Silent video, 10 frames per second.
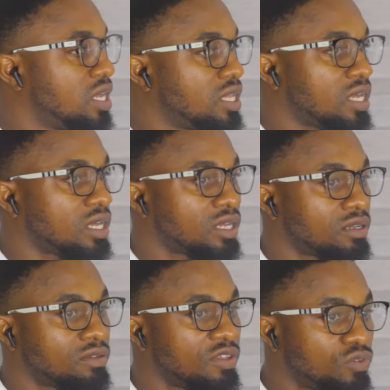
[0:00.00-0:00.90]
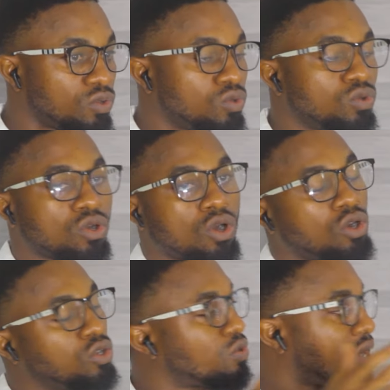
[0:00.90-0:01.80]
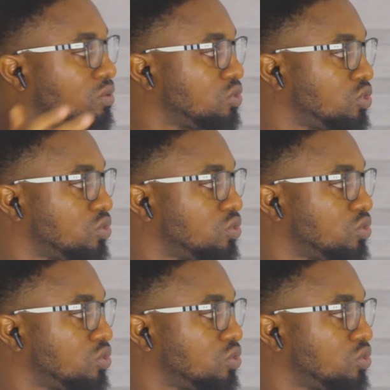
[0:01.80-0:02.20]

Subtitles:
If you look all around you,